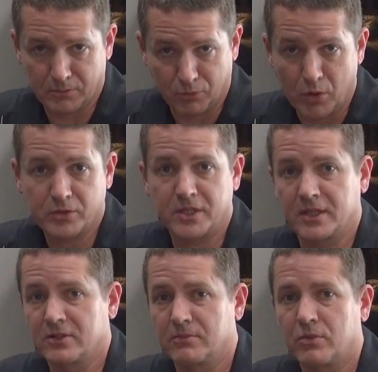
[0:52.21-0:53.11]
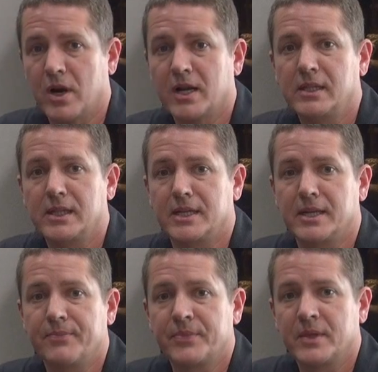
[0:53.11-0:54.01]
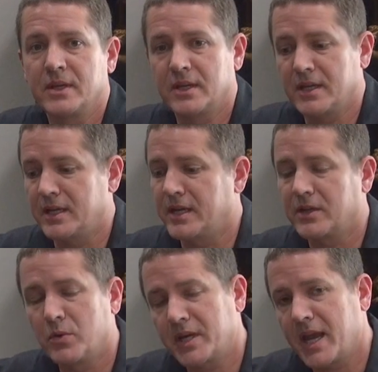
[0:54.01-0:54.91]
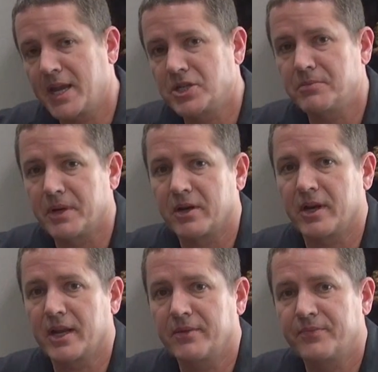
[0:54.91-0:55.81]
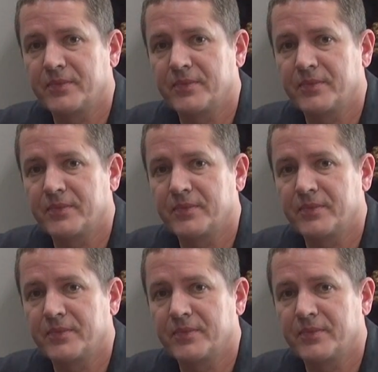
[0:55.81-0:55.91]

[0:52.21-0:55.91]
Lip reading: roasting some broccolini in a quick Asian marinade.